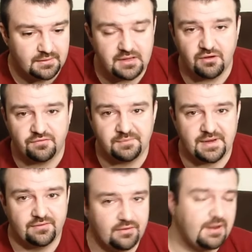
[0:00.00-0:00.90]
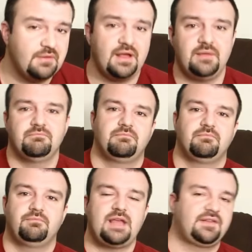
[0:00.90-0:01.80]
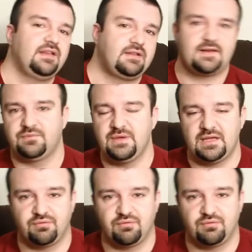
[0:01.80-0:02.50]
and go from there. So anyway, that's it. That's the weekend